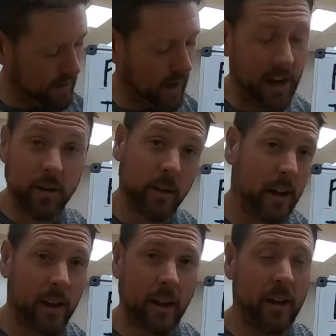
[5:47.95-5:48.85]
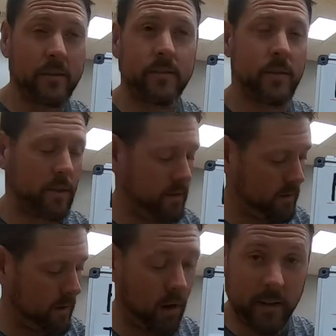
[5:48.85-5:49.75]
I do that
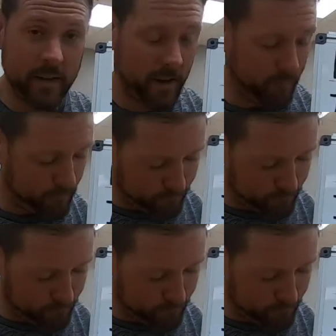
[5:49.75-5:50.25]
all the time.